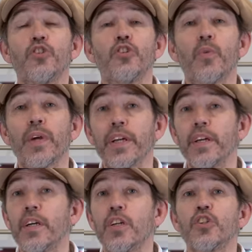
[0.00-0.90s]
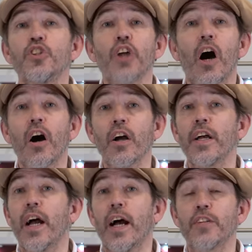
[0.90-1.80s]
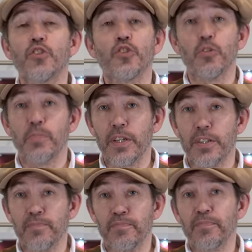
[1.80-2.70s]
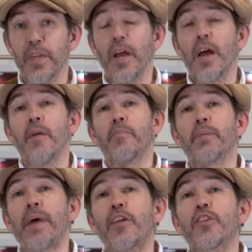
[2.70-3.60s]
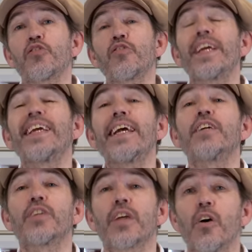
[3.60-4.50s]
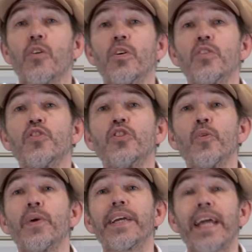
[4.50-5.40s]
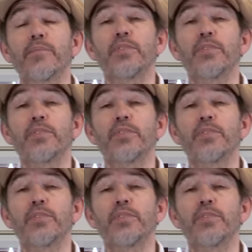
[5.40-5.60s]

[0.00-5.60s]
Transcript: Shoei, Shark, and Schuberth. But about three years ago, Shoei came